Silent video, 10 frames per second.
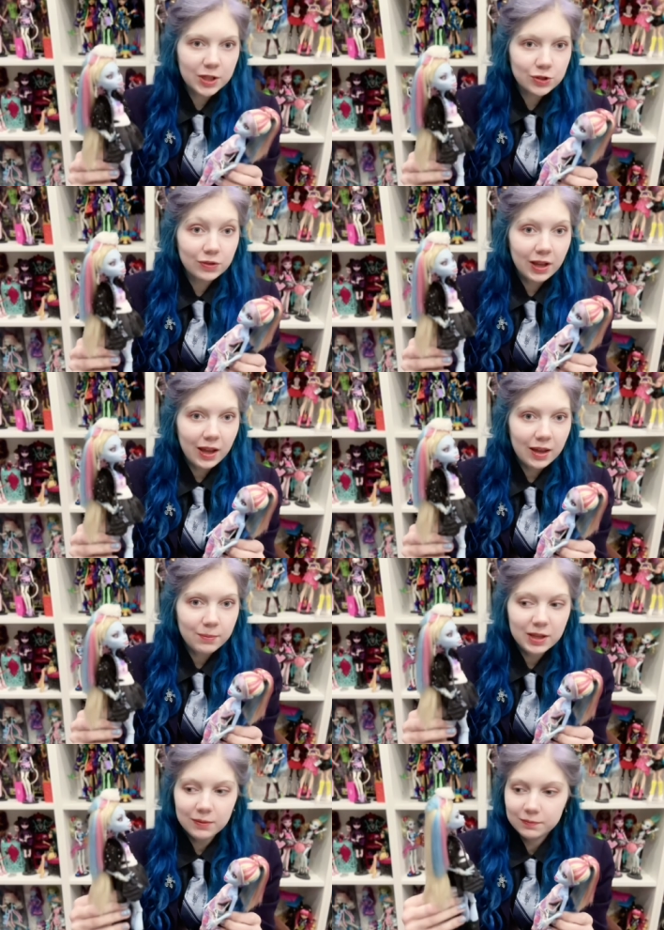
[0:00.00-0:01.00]
Picture Day
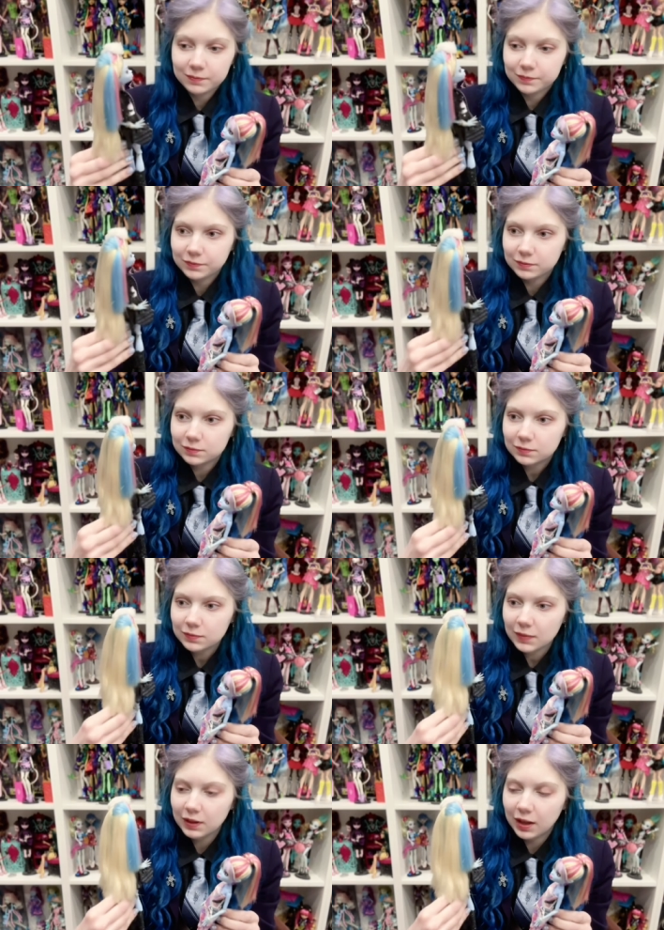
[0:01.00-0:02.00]
Abbey.
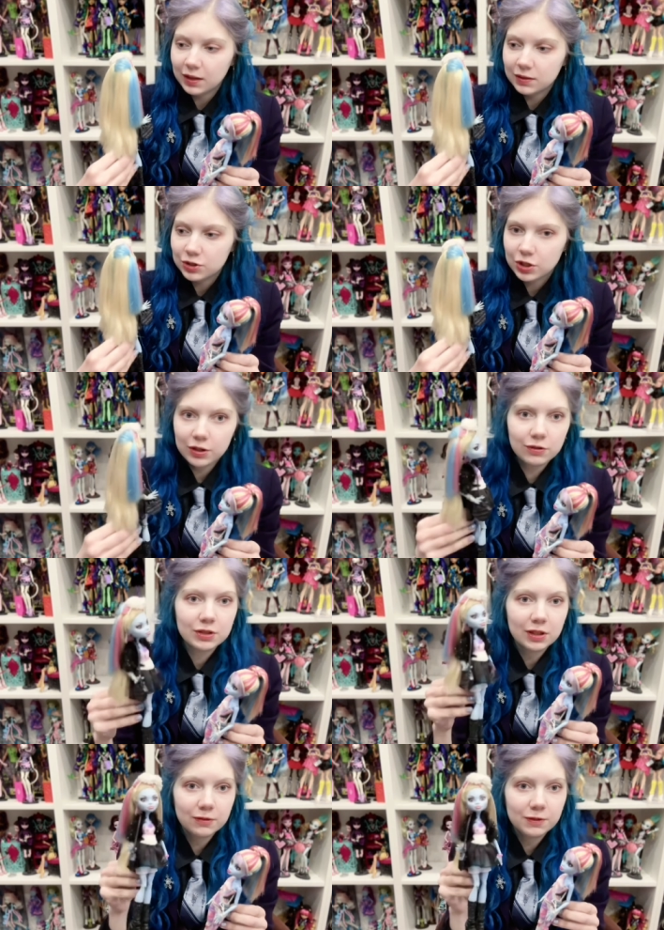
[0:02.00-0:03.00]
And she
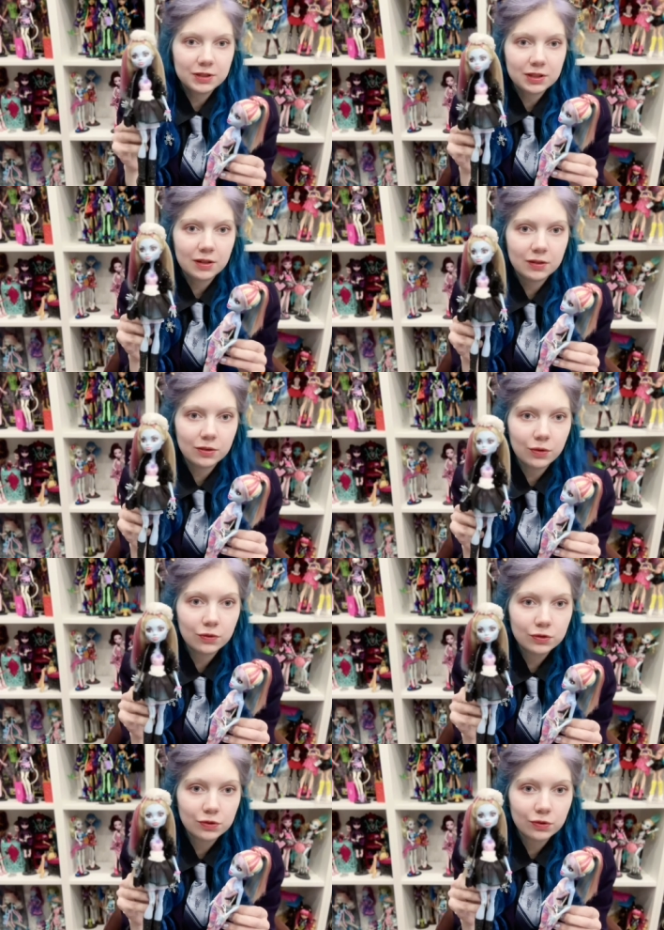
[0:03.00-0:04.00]
herself is a
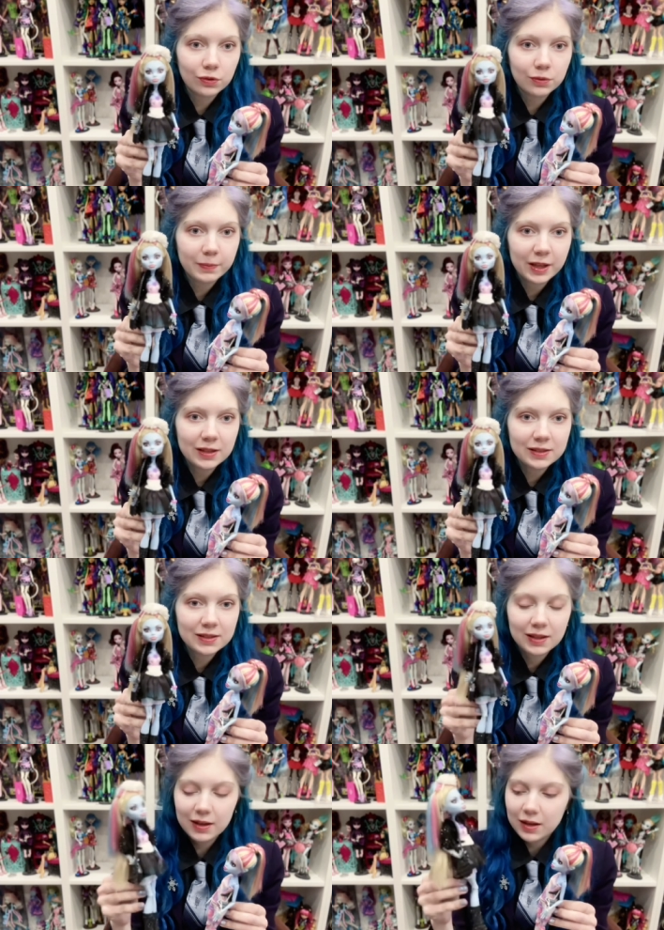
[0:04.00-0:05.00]
Ghoul's Rule
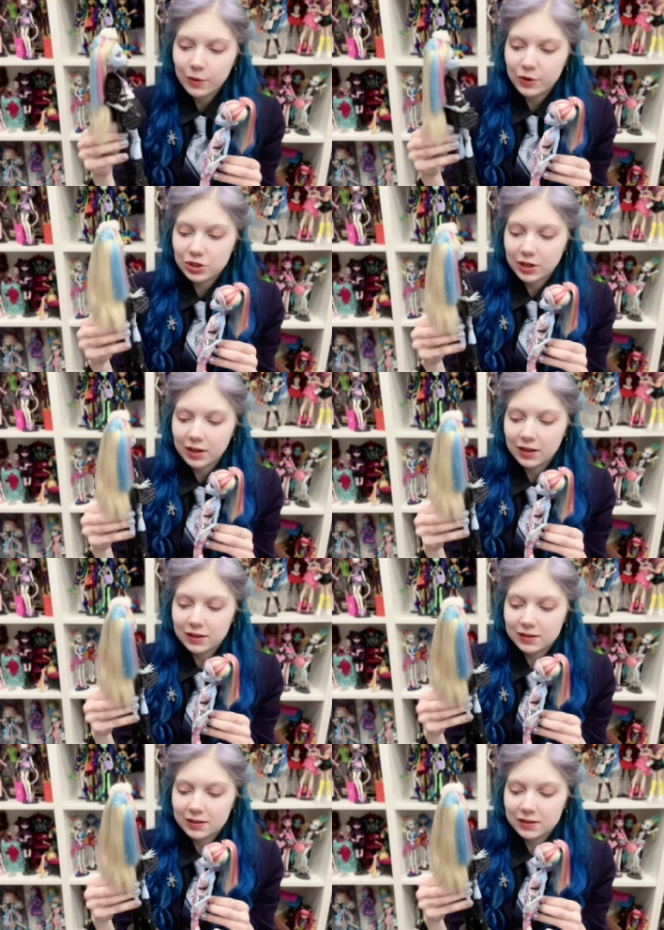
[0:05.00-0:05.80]
base, which I